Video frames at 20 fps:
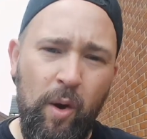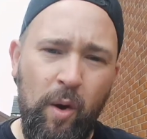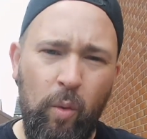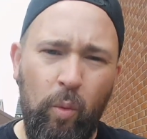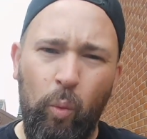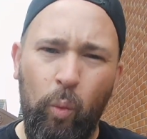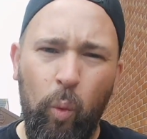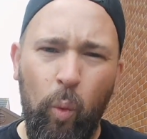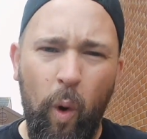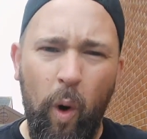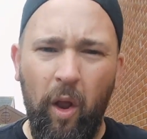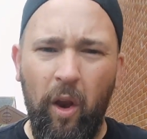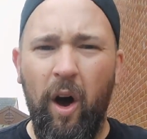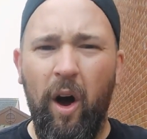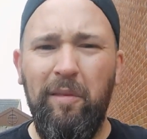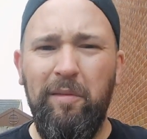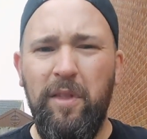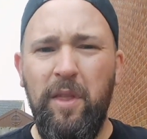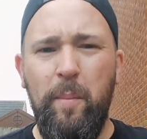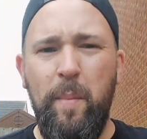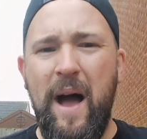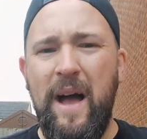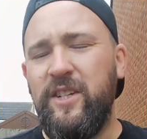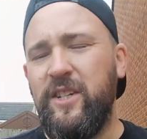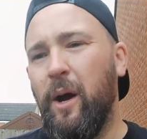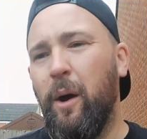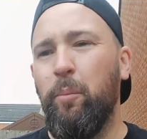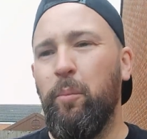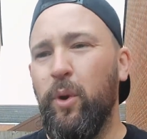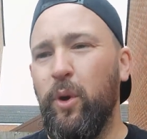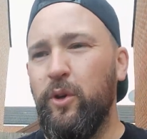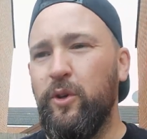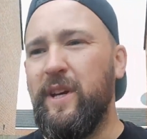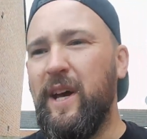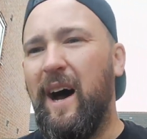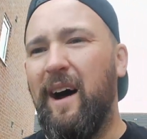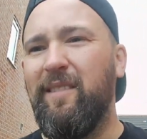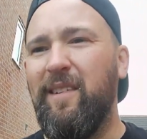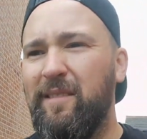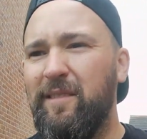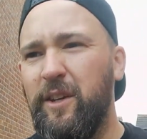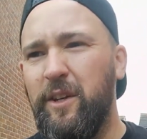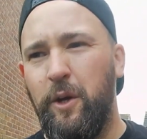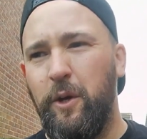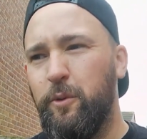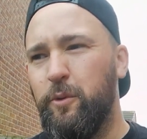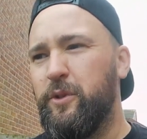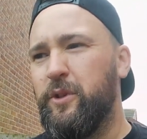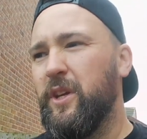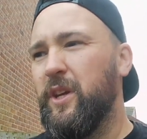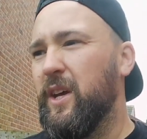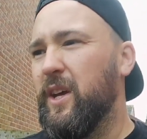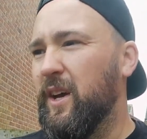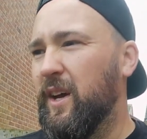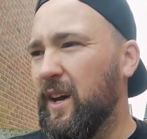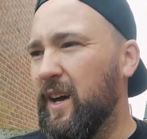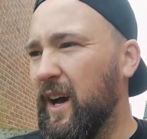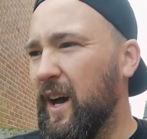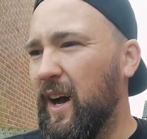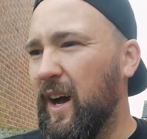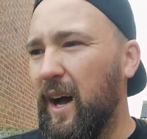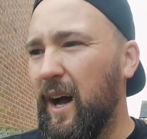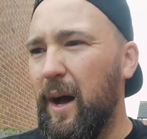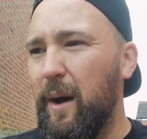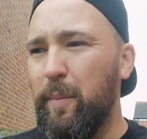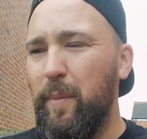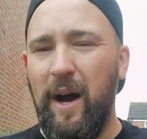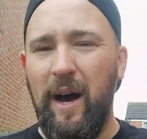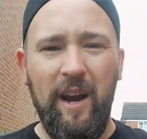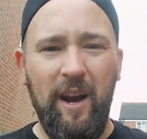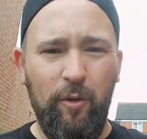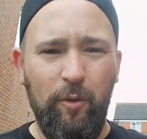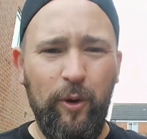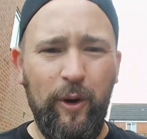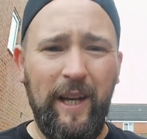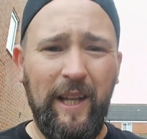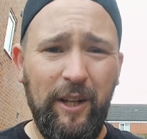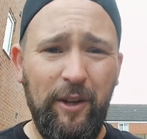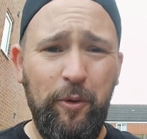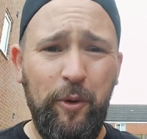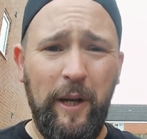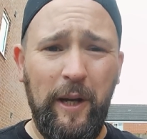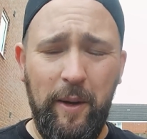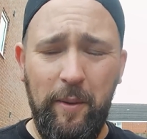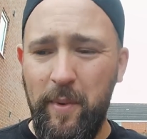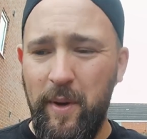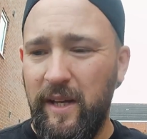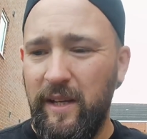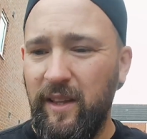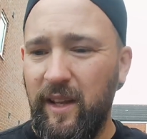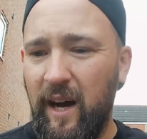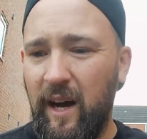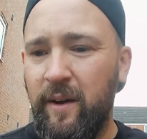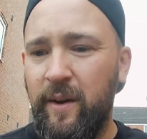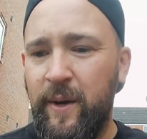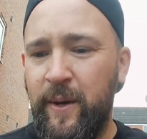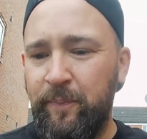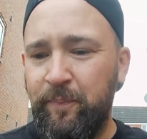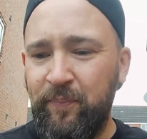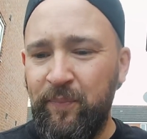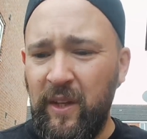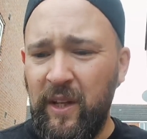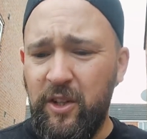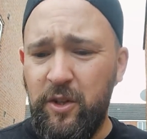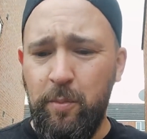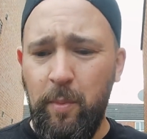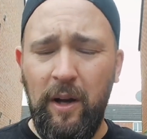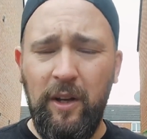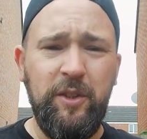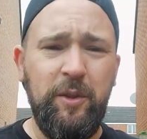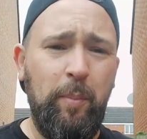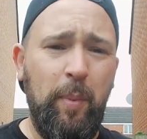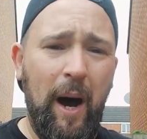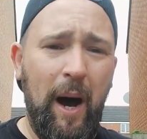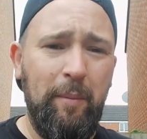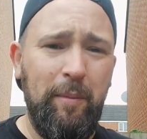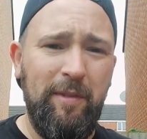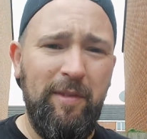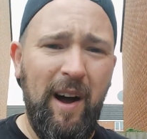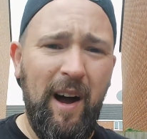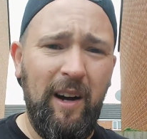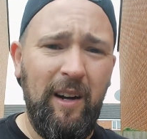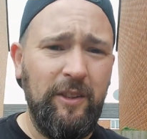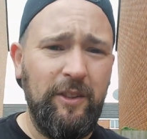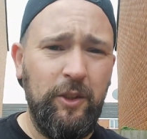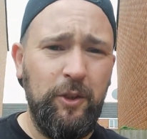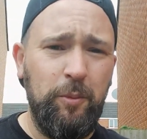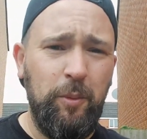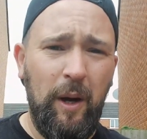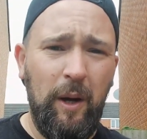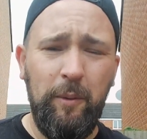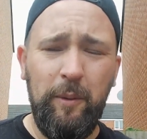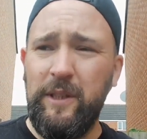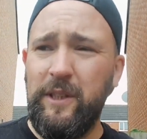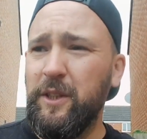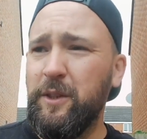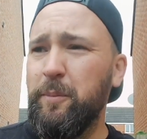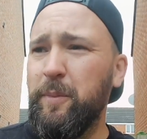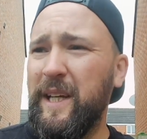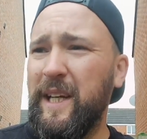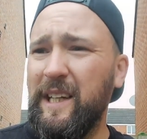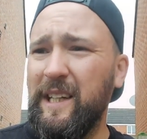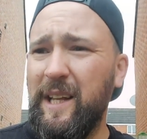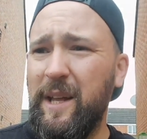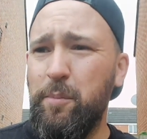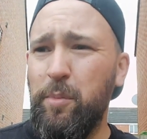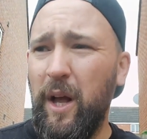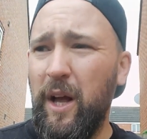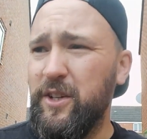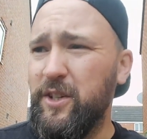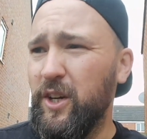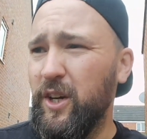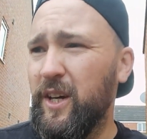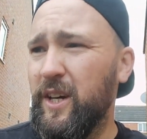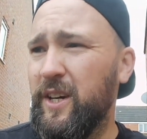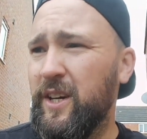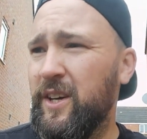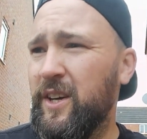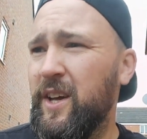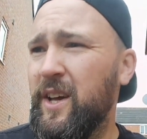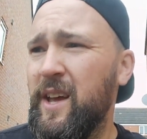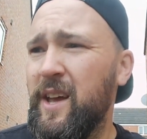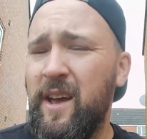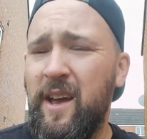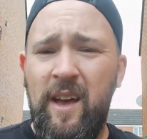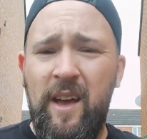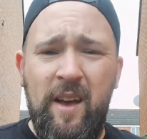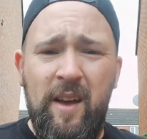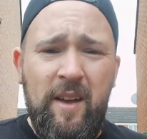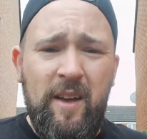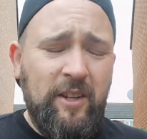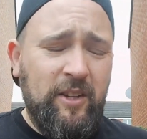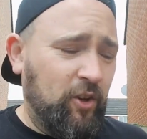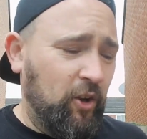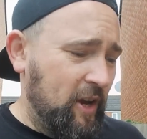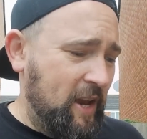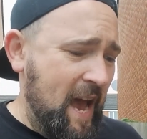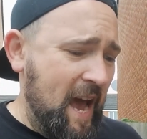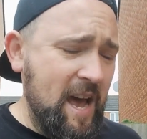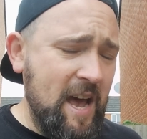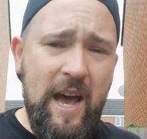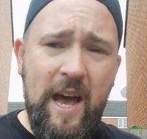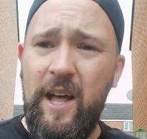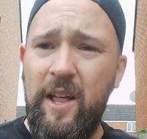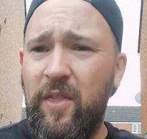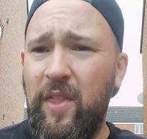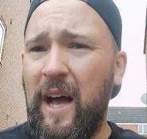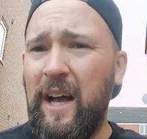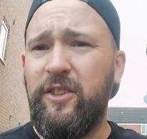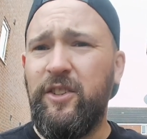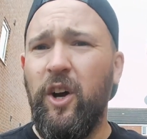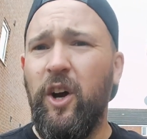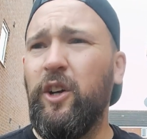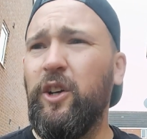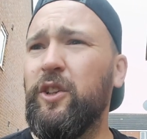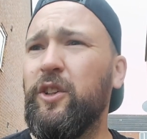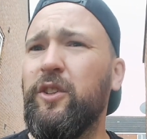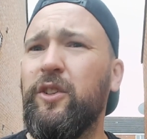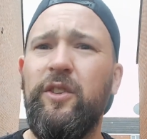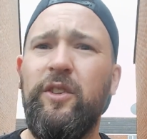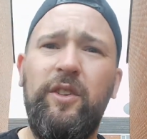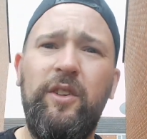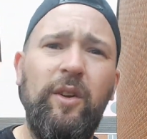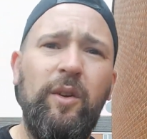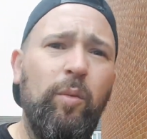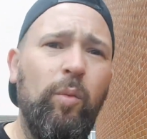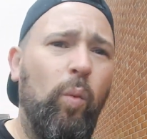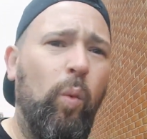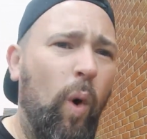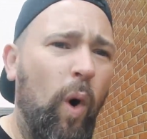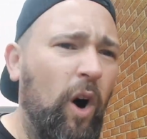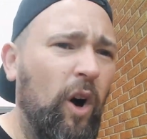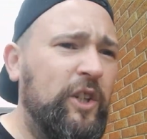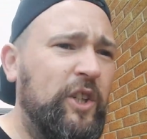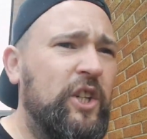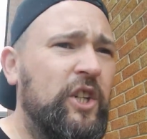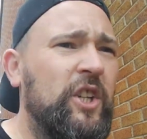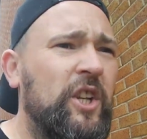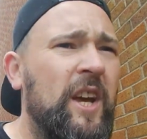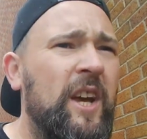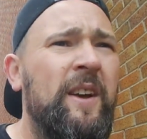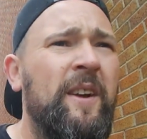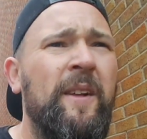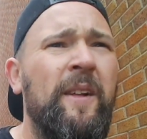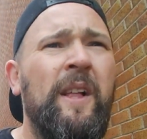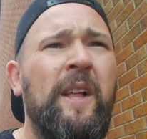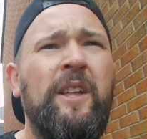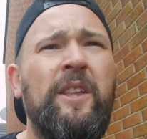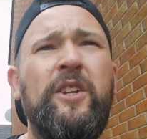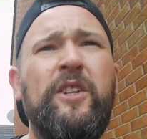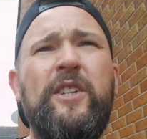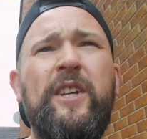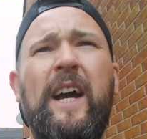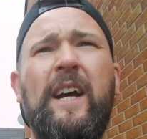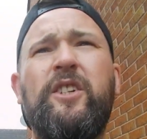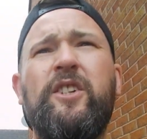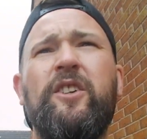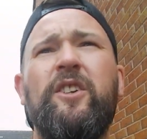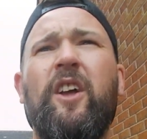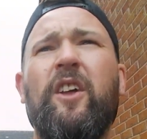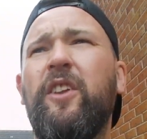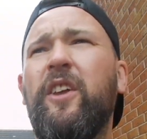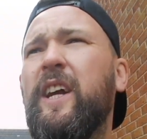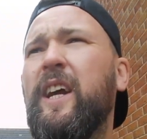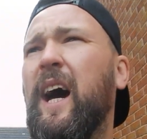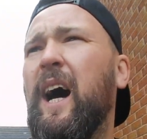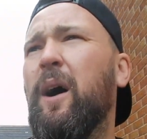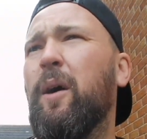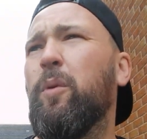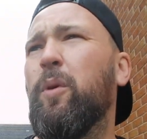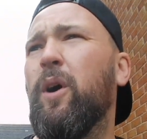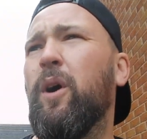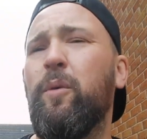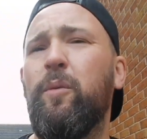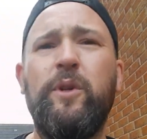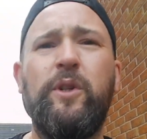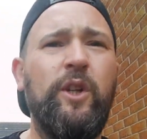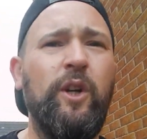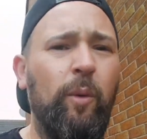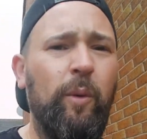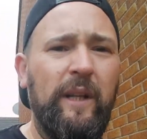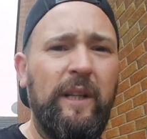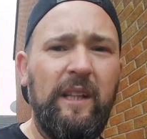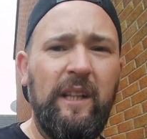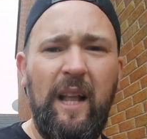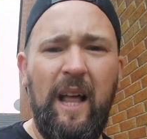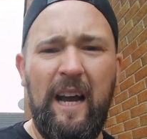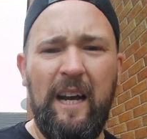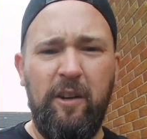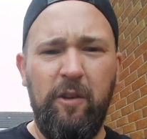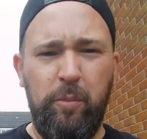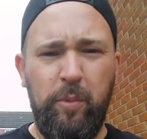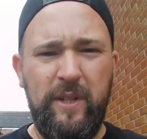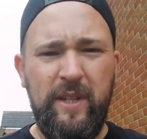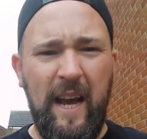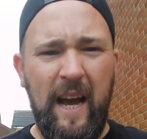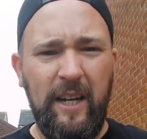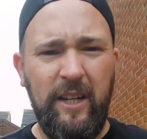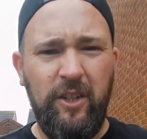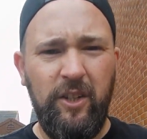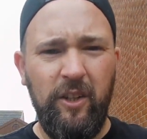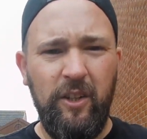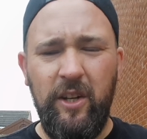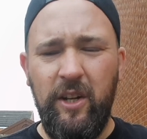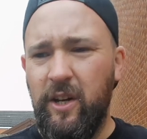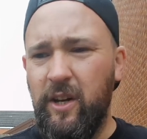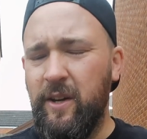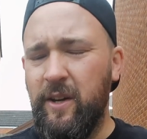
one of the best shampoos I've ever used, and I really mean that. It smells of Parma violets as well, which is my guilty pleasure. So yeah, that's all washed. The sections on the car were showing lack of protection,